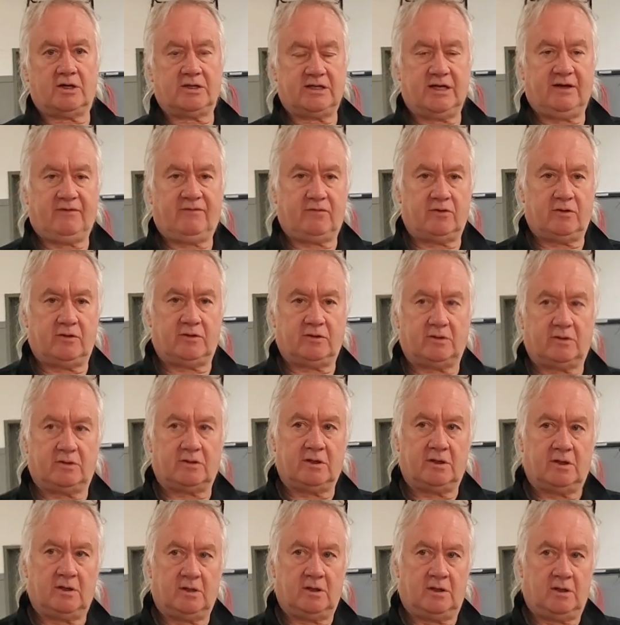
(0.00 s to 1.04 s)
different
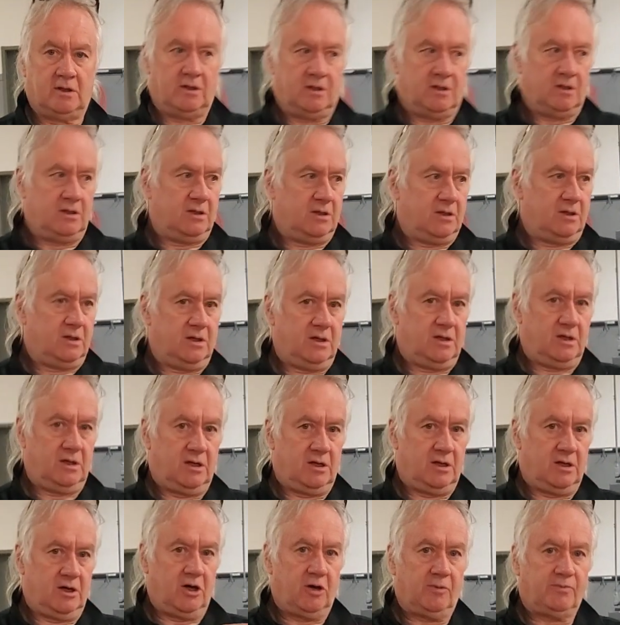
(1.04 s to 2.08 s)

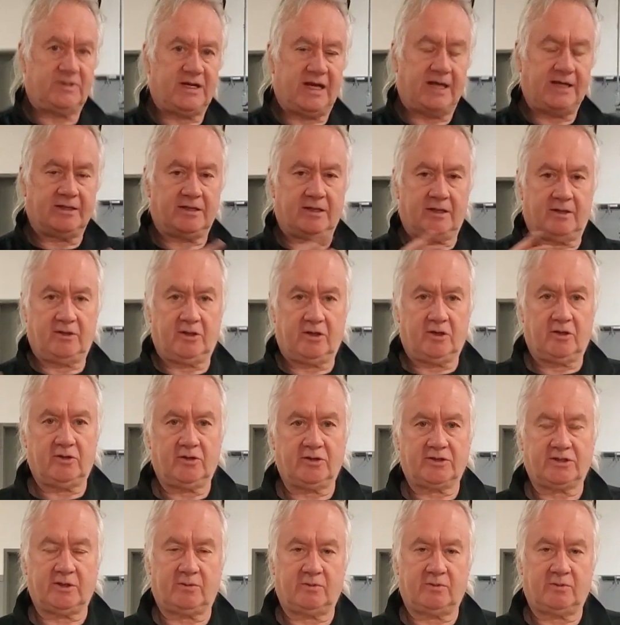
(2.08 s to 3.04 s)
update than the others.